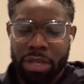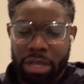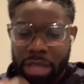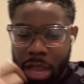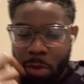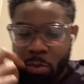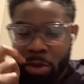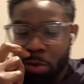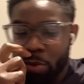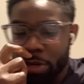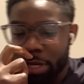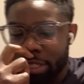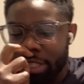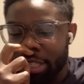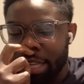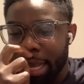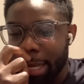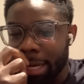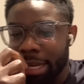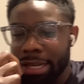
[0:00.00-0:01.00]
and we would have
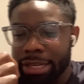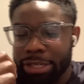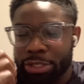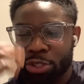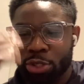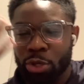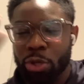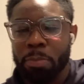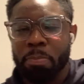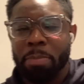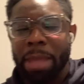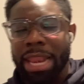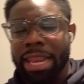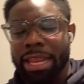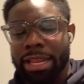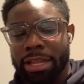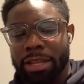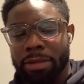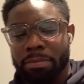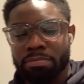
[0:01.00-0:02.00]
said Jude
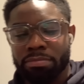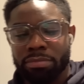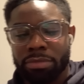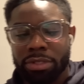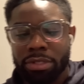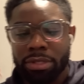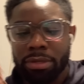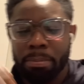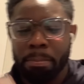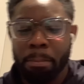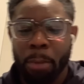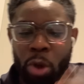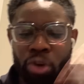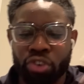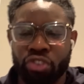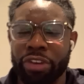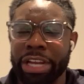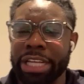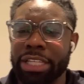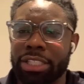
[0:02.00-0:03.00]
Bellingham,
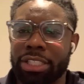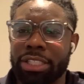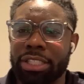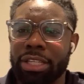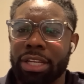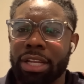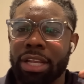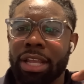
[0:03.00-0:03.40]
Modric,